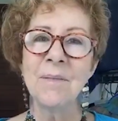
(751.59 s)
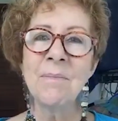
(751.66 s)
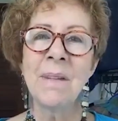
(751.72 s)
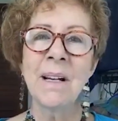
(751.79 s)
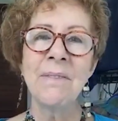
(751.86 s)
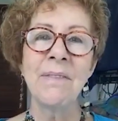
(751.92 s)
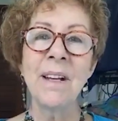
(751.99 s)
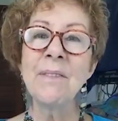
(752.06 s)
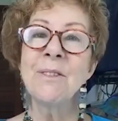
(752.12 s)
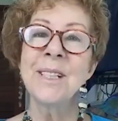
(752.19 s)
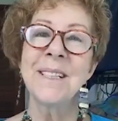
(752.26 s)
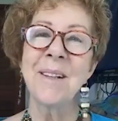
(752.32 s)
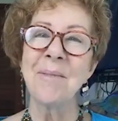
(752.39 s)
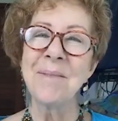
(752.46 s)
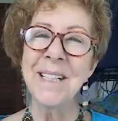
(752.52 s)
my favorite
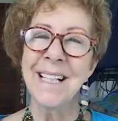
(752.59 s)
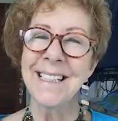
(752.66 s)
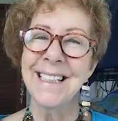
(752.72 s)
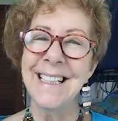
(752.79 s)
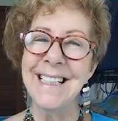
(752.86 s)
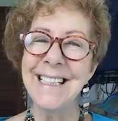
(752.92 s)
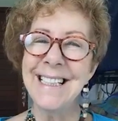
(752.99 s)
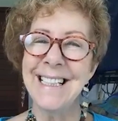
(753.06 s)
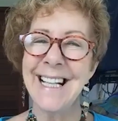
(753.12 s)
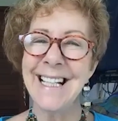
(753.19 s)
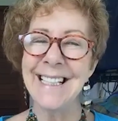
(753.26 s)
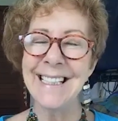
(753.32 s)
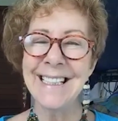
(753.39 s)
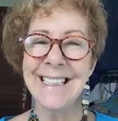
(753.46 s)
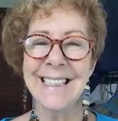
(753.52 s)
subject these
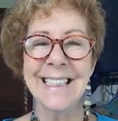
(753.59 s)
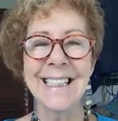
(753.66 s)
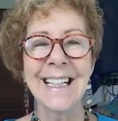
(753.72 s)
days,